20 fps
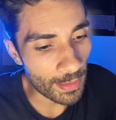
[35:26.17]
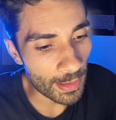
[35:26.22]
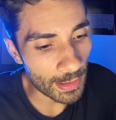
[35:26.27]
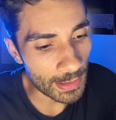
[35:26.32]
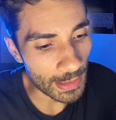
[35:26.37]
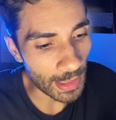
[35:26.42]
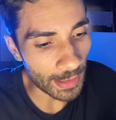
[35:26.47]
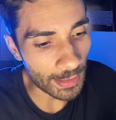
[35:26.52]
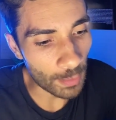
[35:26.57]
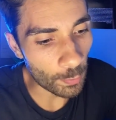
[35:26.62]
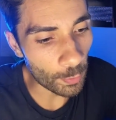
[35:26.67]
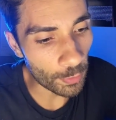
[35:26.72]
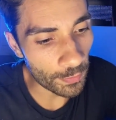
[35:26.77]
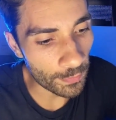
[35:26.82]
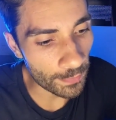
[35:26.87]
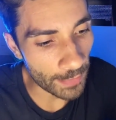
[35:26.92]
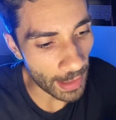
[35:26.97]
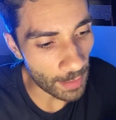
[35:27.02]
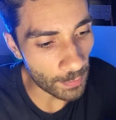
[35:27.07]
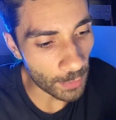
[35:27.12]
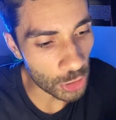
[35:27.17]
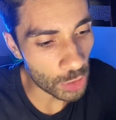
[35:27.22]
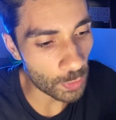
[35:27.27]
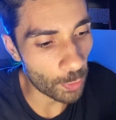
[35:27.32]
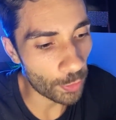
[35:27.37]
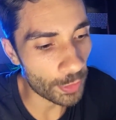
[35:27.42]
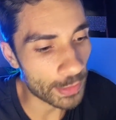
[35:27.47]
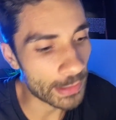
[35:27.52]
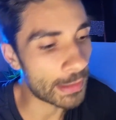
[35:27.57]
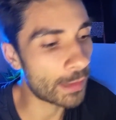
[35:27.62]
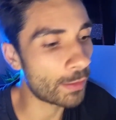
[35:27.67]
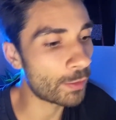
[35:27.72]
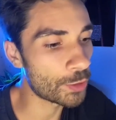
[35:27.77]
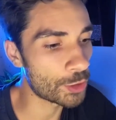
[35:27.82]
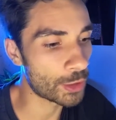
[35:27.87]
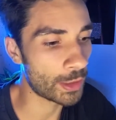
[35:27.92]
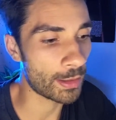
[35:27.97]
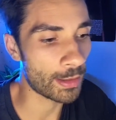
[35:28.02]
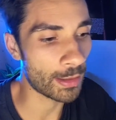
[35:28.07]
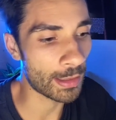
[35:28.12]
It's not that we're that much more
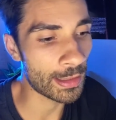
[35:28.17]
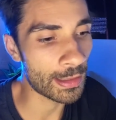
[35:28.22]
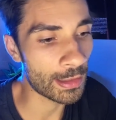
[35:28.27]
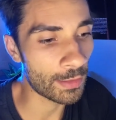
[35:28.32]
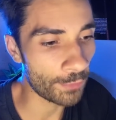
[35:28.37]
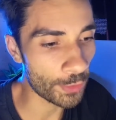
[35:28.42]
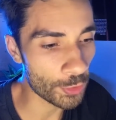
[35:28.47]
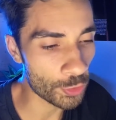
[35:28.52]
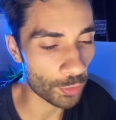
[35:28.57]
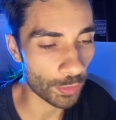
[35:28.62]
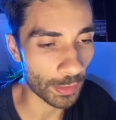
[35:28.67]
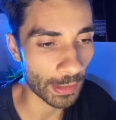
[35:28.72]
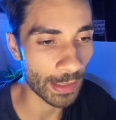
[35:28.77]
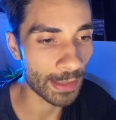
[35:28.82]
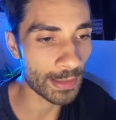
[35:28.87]
intelligent individually.